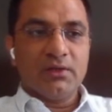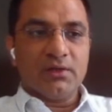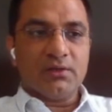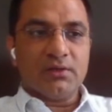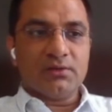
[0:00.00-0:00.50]

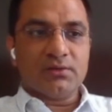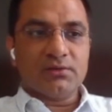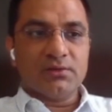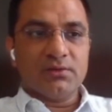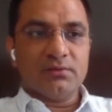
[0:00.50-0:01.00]

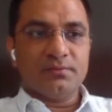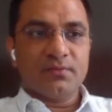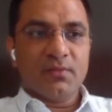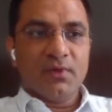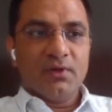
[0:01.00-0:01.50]

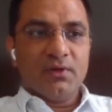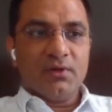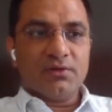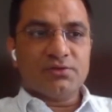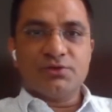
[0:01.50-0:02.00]

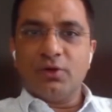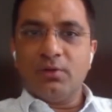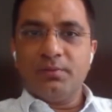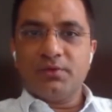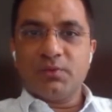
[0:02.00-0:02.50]
It's a
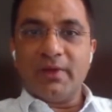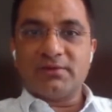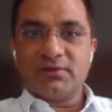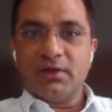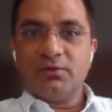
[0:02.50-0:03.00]
job which will
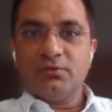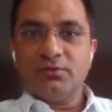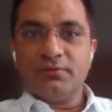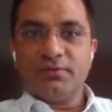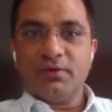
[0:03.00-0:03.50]
excite
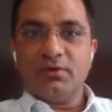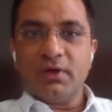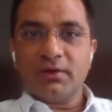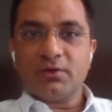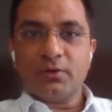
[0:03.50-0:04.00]
you if you
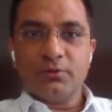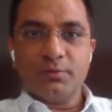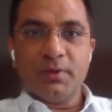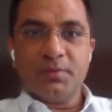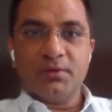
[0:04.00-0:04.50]
like talking
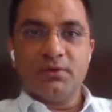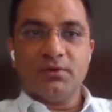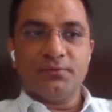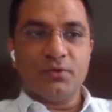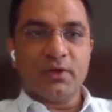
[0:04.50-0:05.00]
to
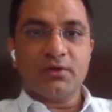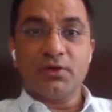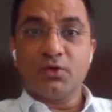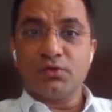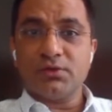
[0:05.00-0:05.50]
people, if you like
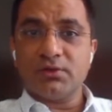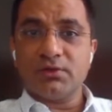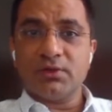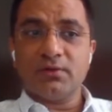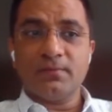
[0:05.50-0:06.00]

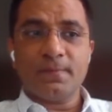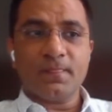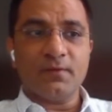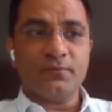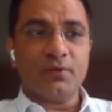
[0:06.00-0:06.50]
negotiating,
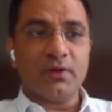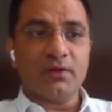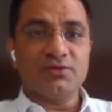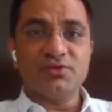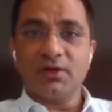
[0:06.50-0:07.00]
if you
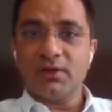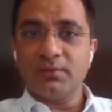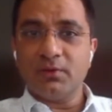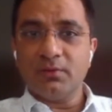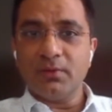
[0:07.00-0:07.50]
like juggling
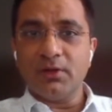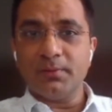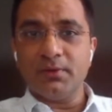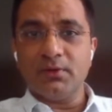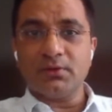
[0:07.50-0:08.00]
between
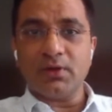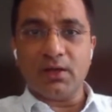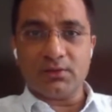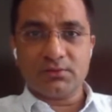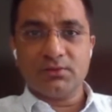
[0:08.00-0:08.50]
multiple
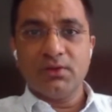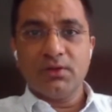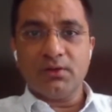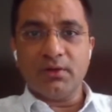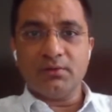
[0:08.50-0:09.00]
tasks,
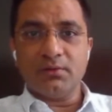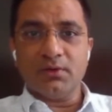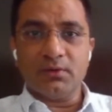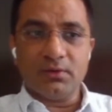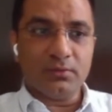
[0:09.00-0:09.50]
right?
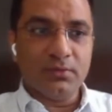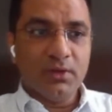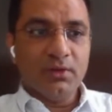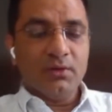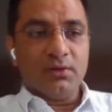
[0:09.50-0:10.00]
Doing
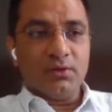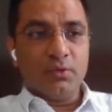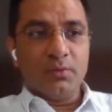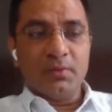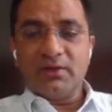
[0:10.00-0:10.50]

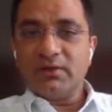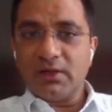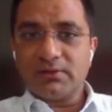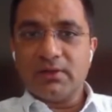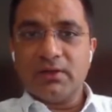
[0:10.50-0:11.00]

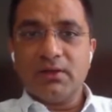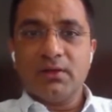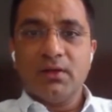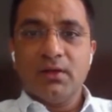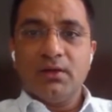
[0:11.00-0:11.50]

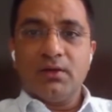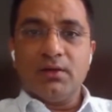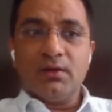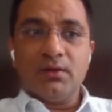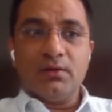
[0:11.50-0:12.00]
multitasking.
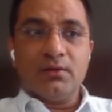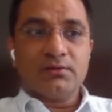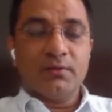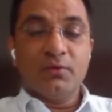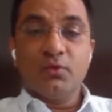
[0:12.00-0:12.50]

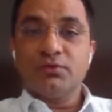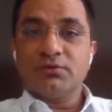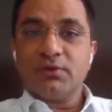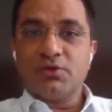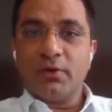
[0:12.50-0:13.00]
Someone
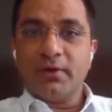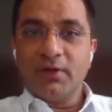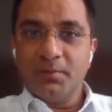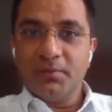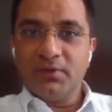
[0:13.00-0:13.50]
who's enjoying
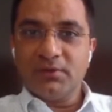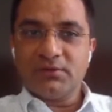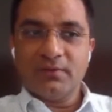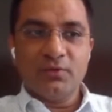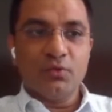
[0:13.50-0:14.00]

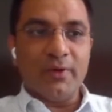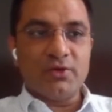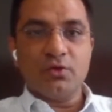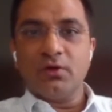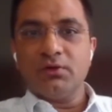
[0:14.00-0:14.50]
numbers, someone who
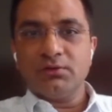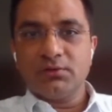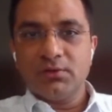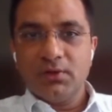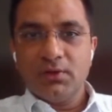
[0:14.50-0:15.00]

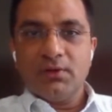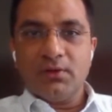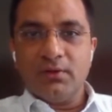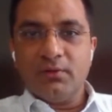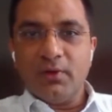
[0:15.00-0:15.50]
enjoys
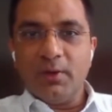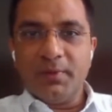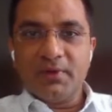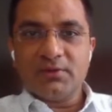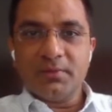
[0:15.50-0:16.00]

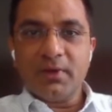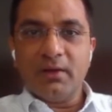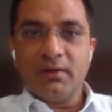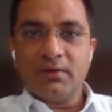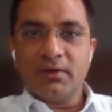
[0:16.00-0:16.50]
helping some
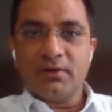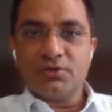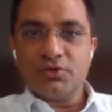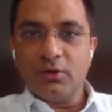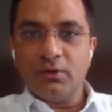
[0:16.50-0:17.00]
candidate get a
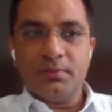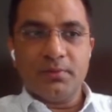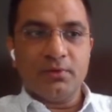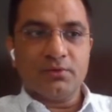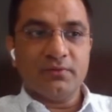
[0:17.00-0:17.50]
job,
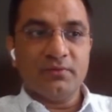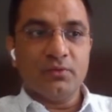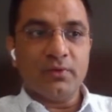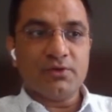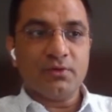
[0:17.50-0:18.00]
someone
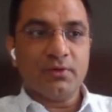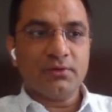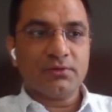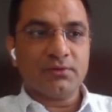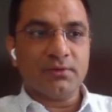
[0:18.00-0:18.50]
who
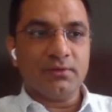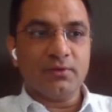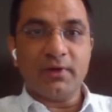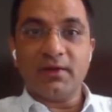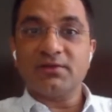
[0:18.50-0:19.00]
enjoys
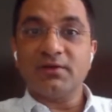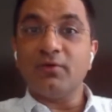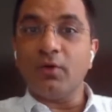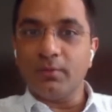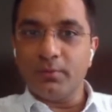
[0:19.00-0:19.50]
getting
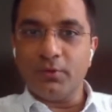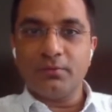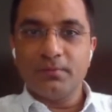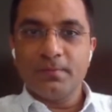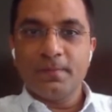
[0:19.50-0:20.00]
someone on board,
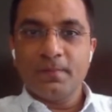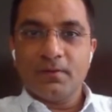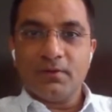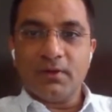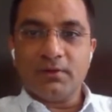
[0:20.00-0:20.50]

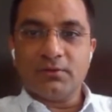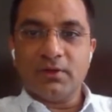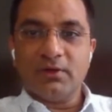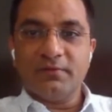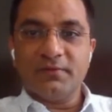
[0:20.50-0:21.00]
right? So
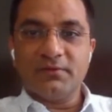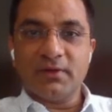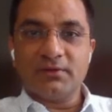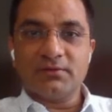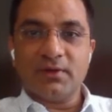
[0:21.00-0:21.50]
there are different
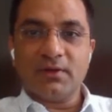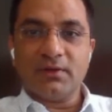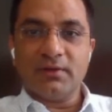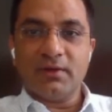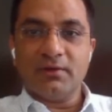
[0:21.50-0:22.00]
things that are
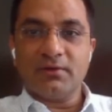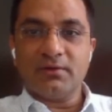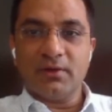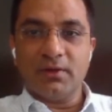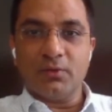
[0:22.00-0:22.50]
there in a
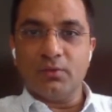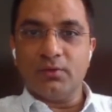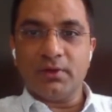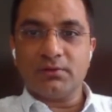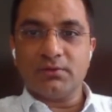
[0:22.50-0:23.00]
TA role, right?